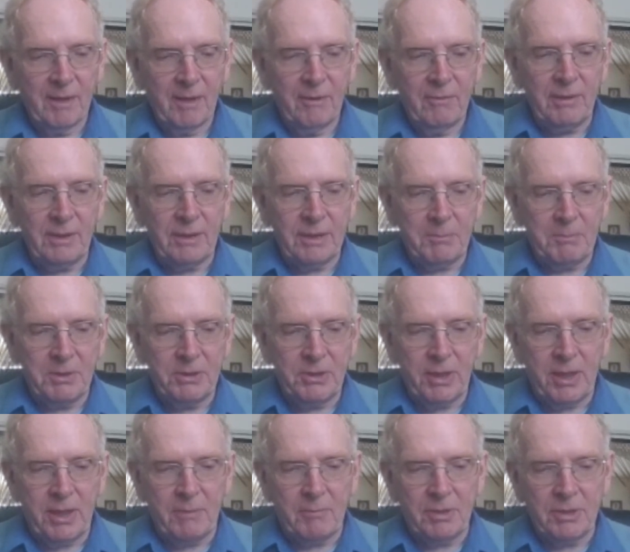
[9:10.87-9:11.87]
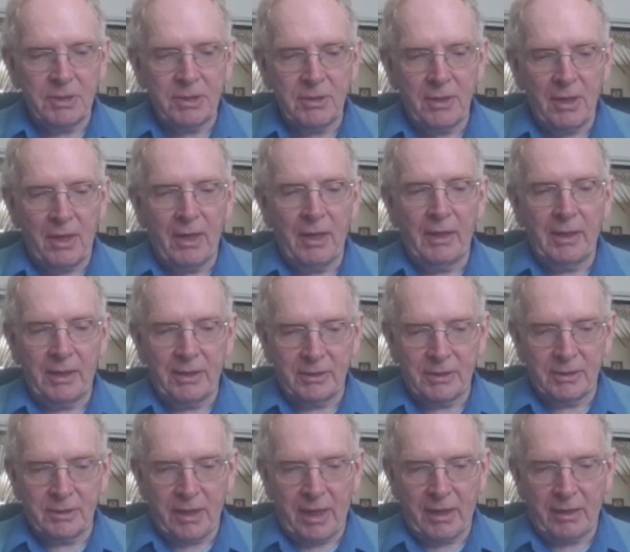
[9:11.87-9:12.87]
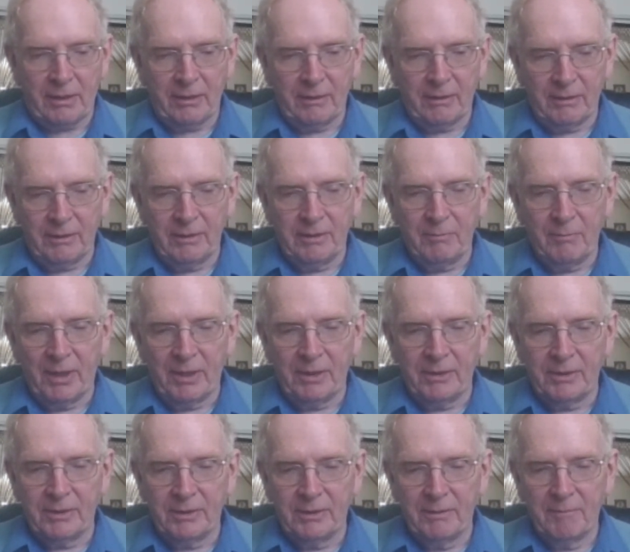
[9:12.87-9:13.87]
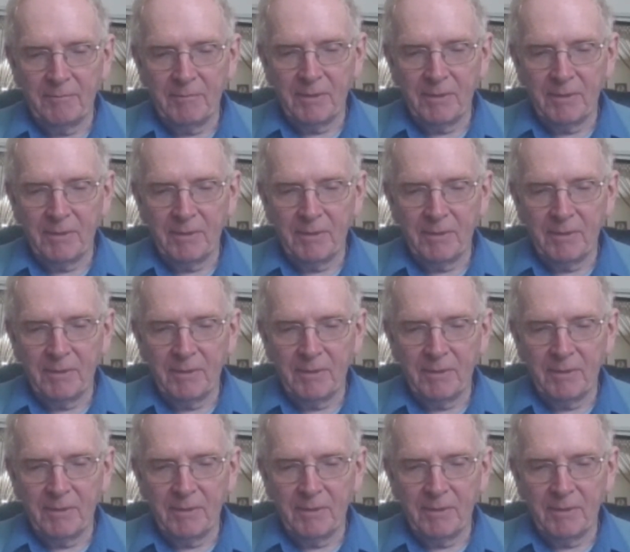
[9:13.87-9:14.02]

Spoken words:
"What the bejeebers is all this, then?" he demanded.